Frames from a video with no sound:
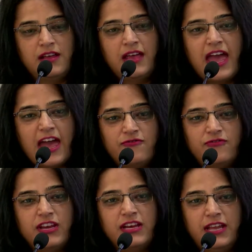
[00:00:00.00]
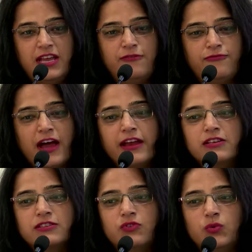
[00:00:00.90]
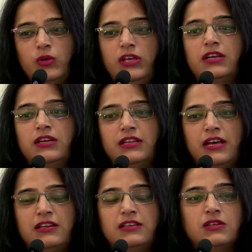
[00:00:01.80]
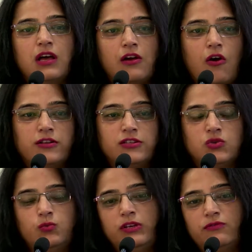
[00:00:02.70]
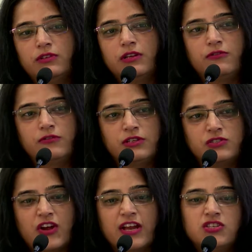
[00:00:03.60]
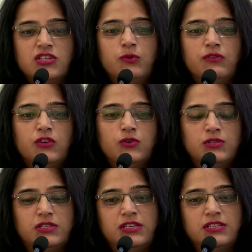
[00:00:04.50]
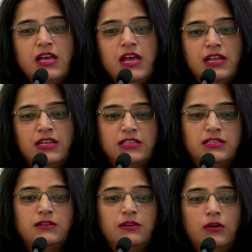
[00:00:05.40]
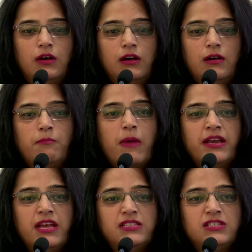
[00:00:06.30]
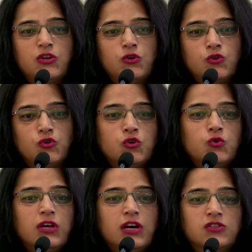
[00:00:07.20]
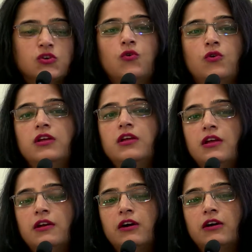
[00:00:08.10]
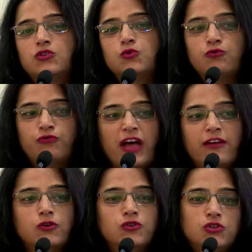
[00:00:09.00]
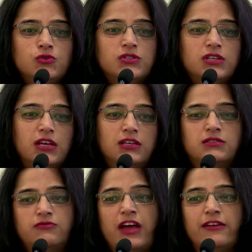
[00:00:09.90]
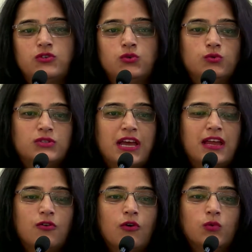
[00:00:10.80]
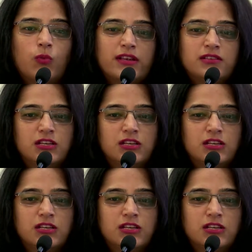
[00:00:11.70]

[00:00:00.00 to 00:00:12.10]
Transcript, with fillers: every day, five days of the week, there is content. So we, the, the strategy we've used is there's uh, Monday zero to two years old, uh, two to five on Tuesdays, five to 10 on Wednesday.